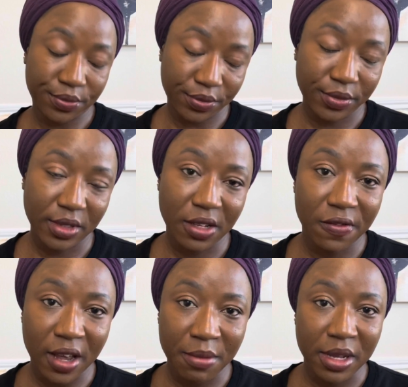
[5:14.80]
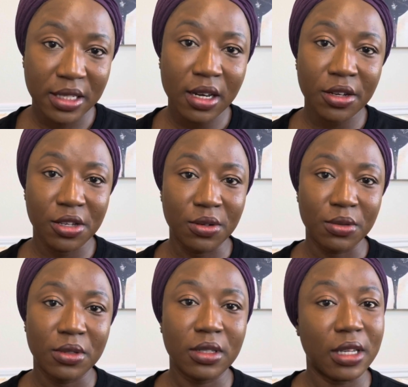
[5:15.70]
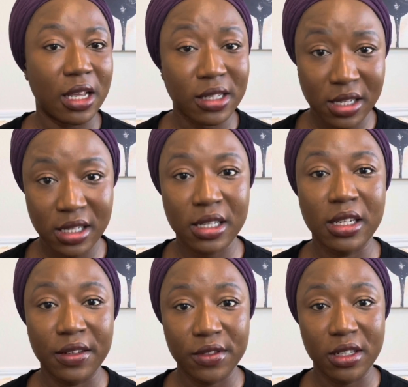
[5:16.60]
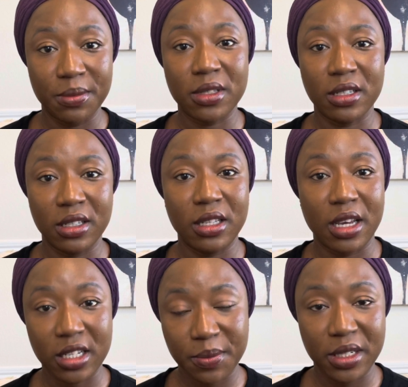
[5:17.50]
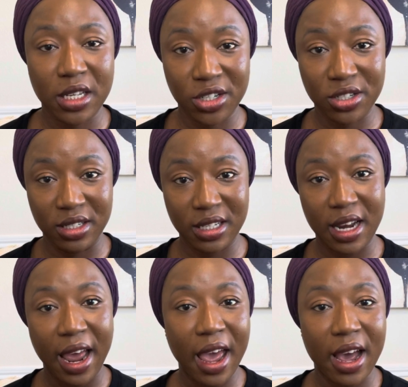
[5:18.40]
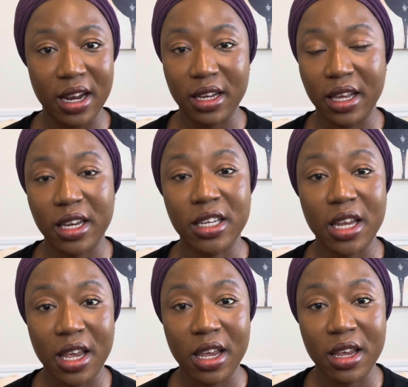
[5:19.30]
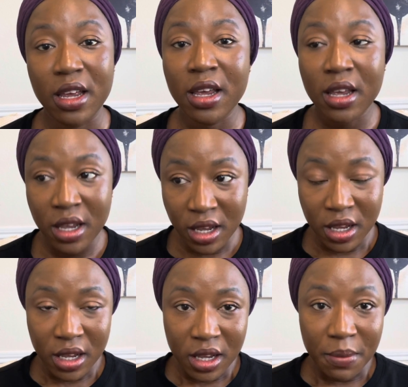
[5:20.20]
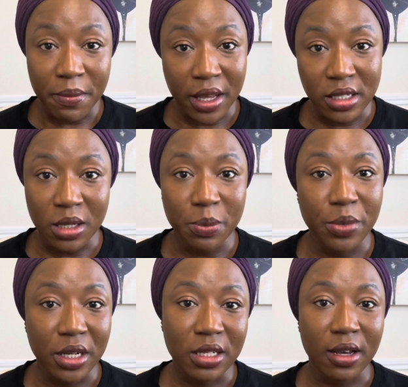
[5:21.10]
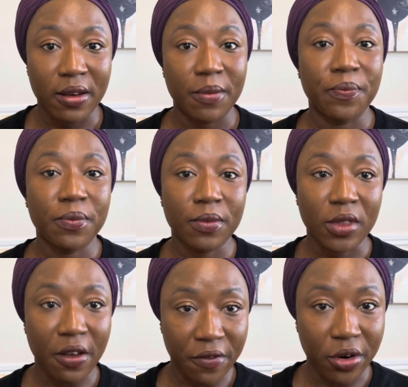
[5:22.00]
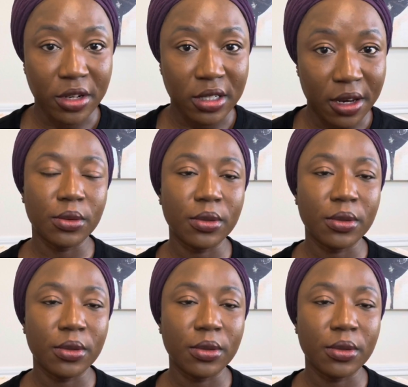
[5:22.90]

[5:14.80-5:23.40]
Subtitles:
If I may tell you, that city lived up to the expectations that I had. Like, they messed up big time the first time.